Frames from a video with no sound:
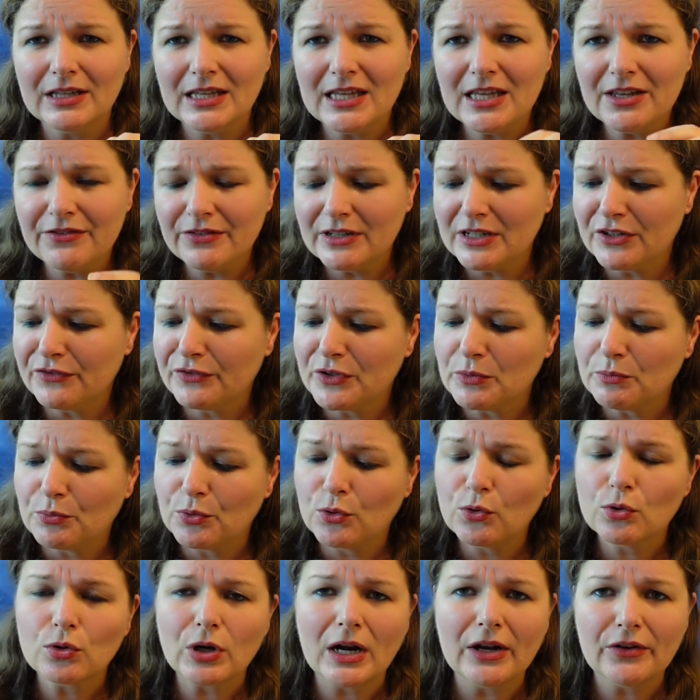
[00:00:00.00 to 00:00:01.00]
even if you
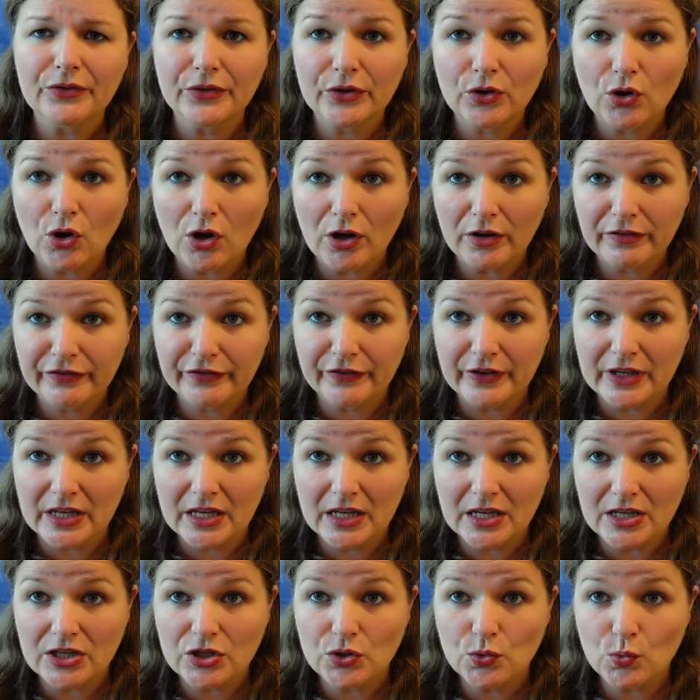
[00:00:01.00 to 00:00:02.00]
pour out the
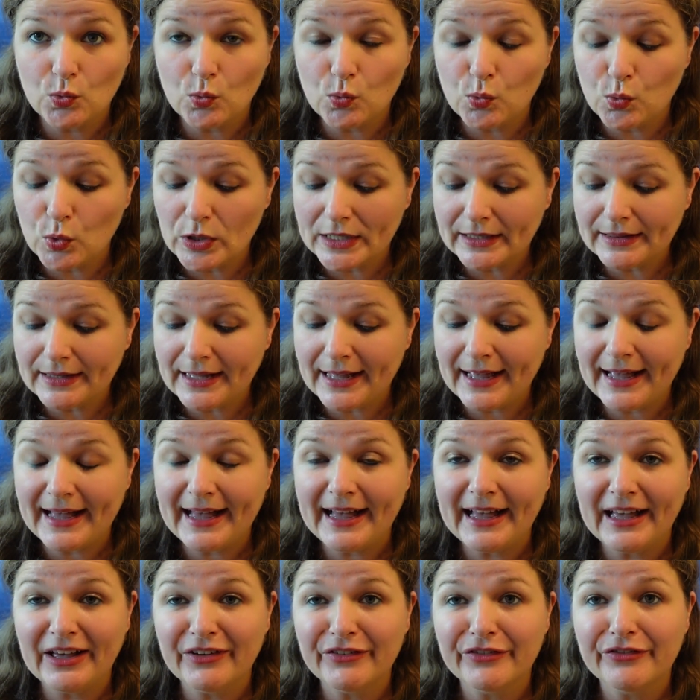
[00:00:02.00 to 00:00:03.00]
coffee, you will
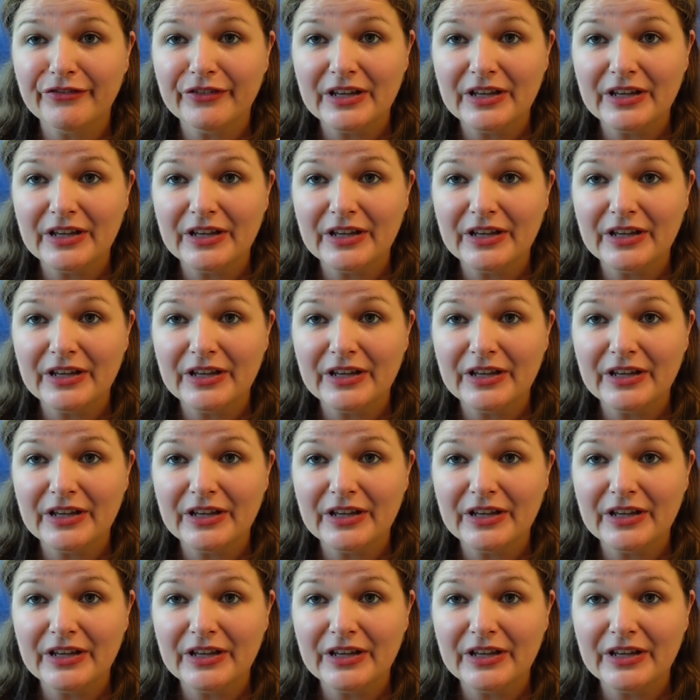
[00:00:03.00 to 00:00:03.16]
have